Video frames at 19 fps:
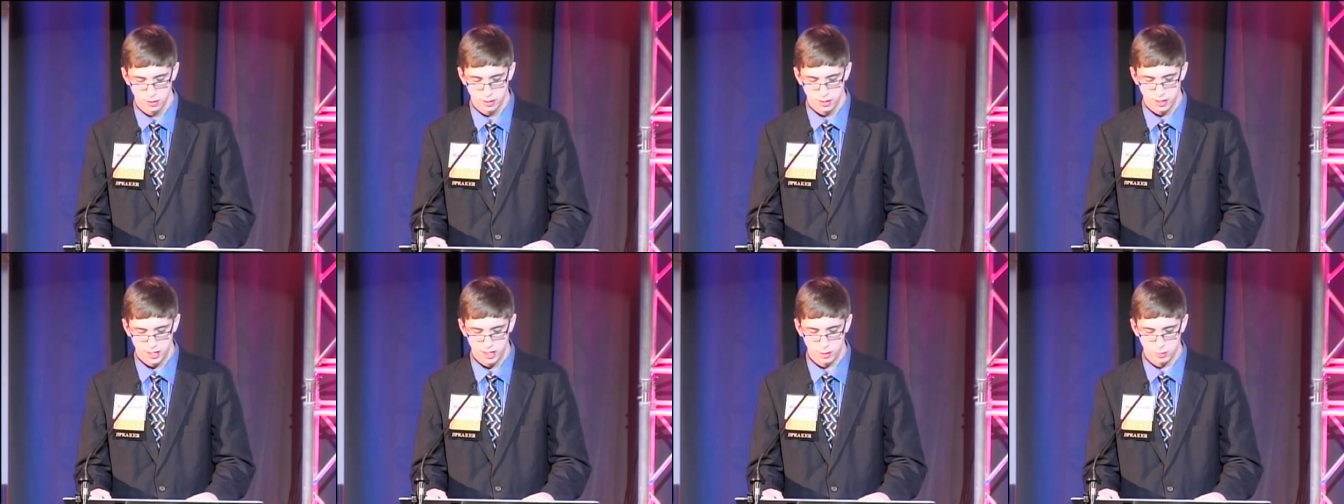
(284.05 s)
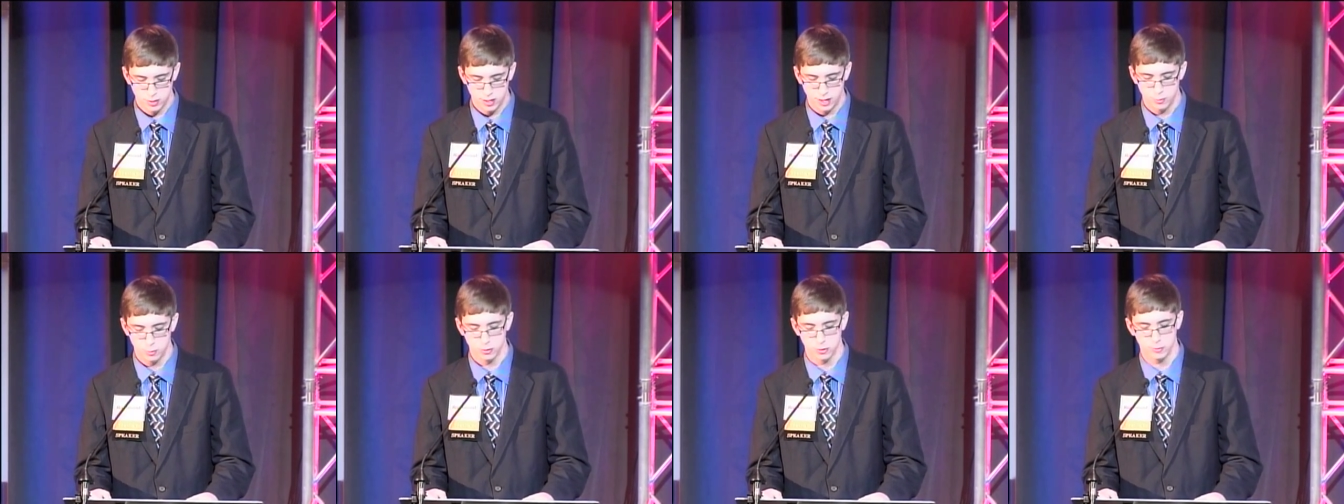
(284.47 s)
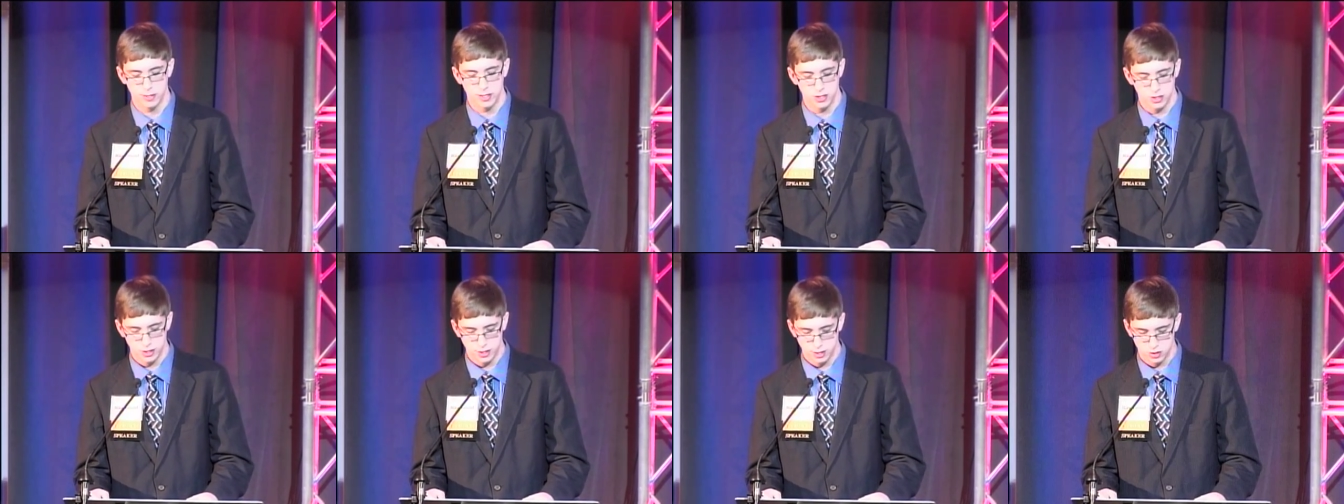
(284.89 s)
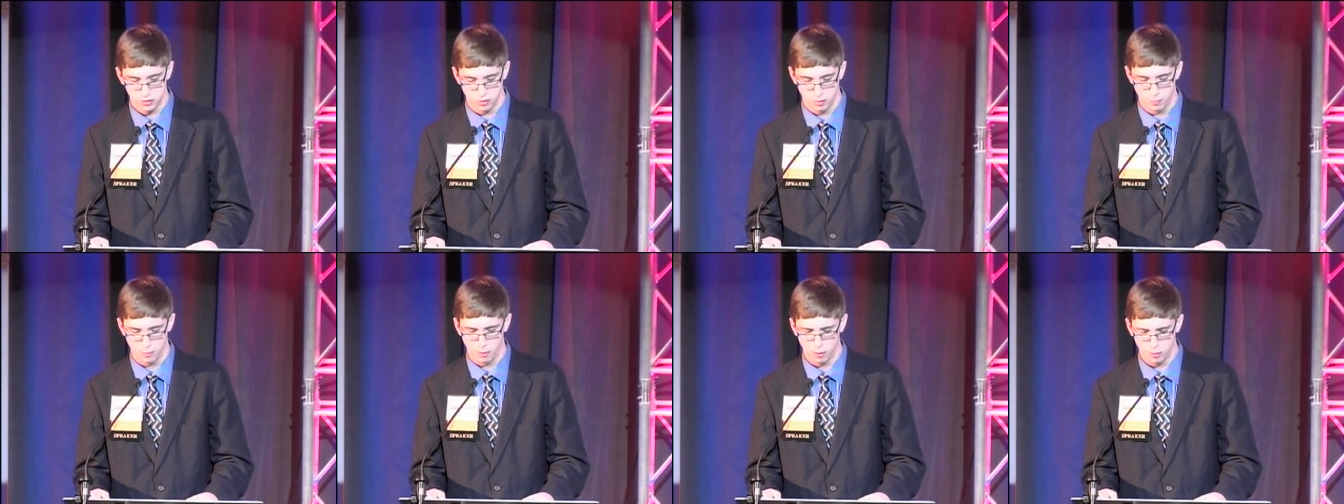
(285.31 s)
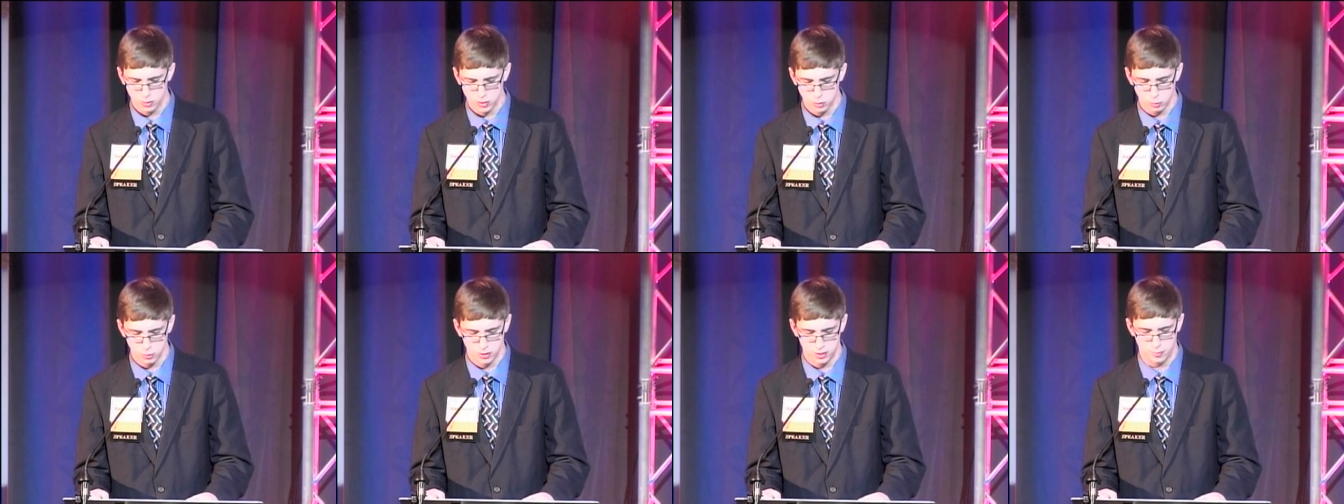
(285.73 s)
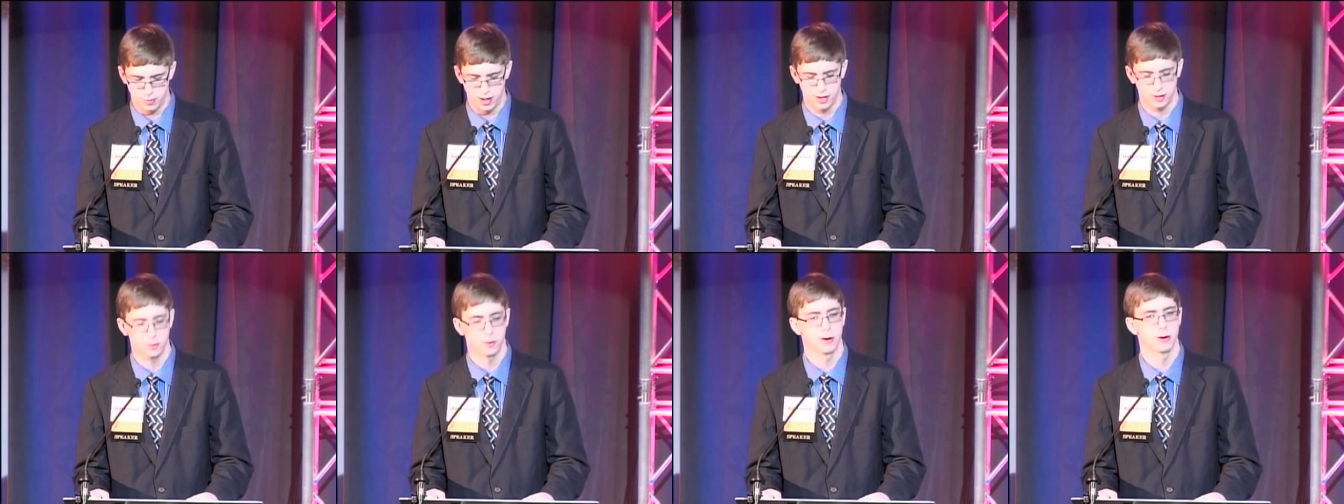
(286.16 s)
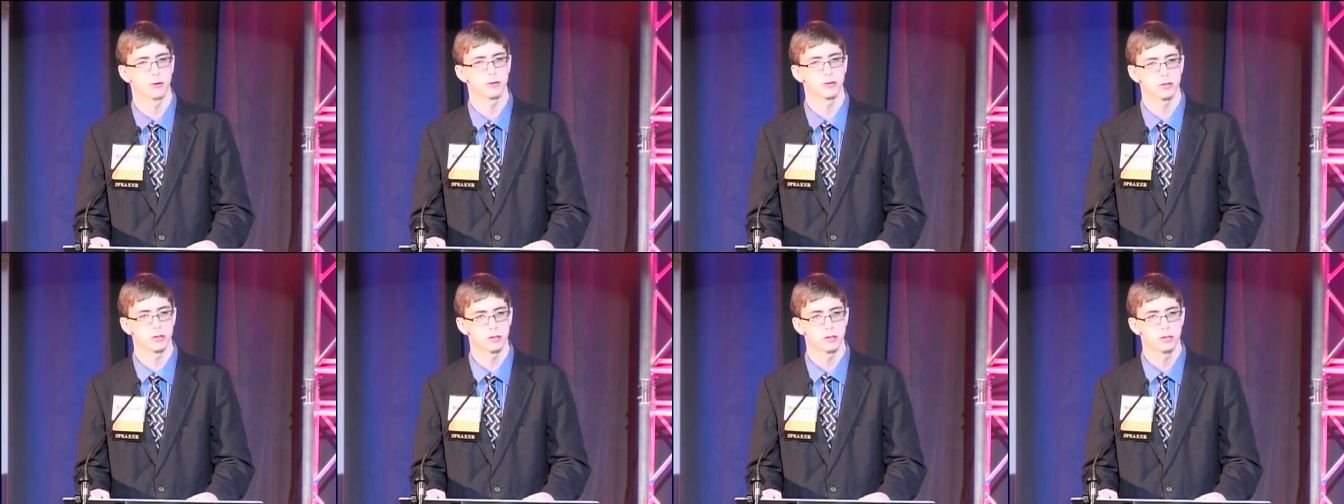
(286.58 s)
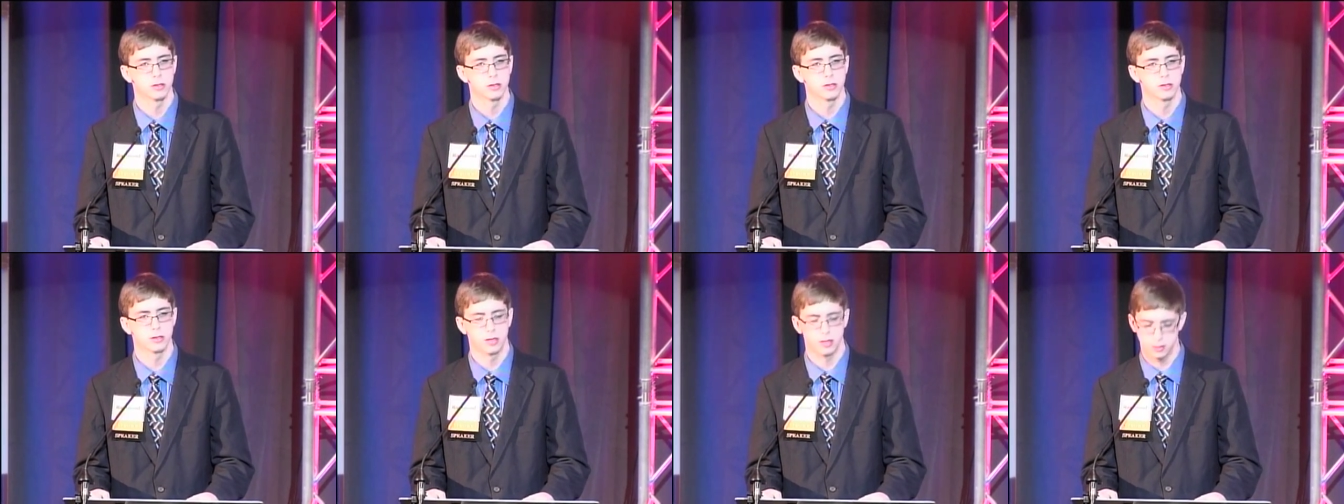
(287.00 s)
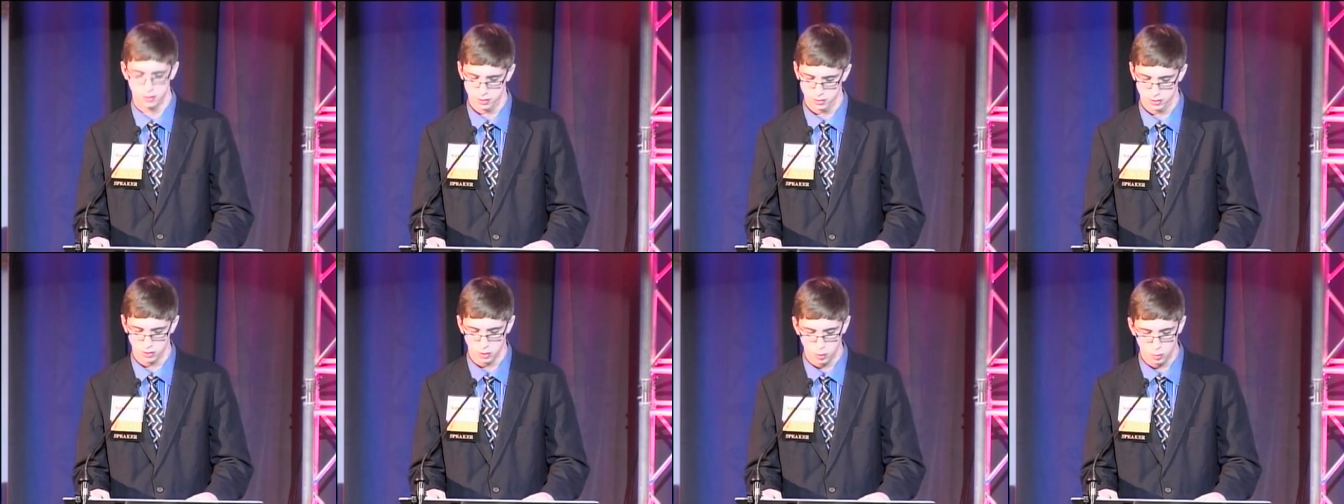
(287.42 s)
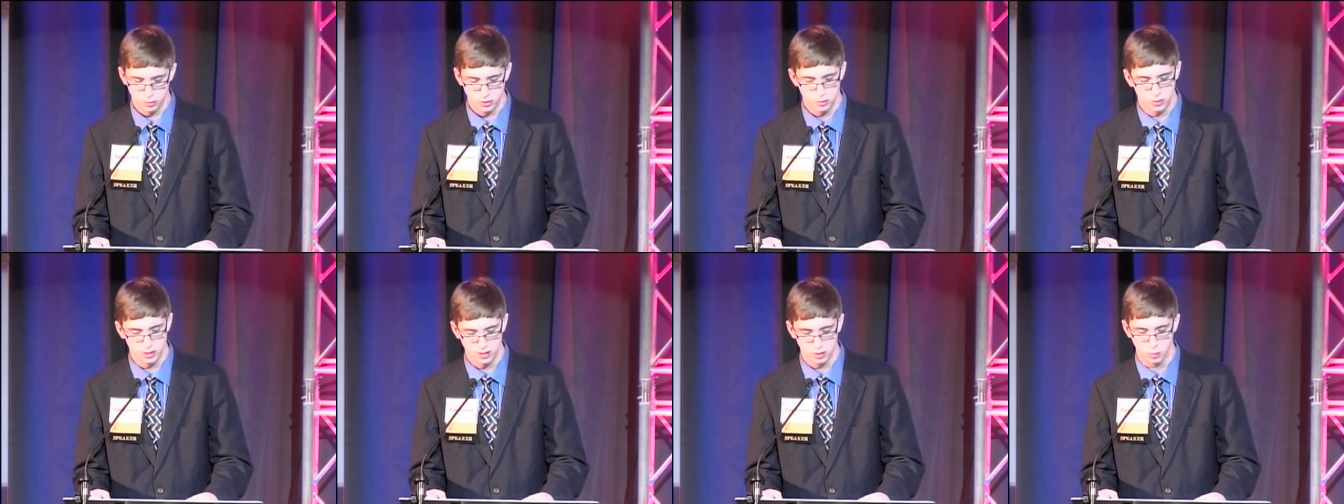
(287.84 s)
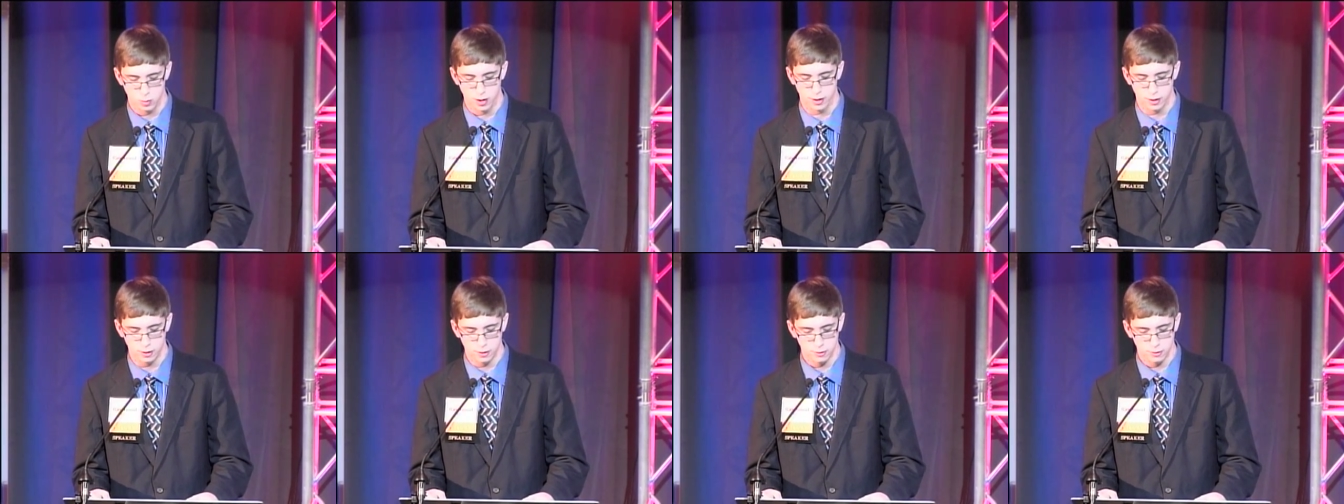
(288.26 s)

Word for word: He was able to reach kids from all sorts of backgrounds, and in his own unique way.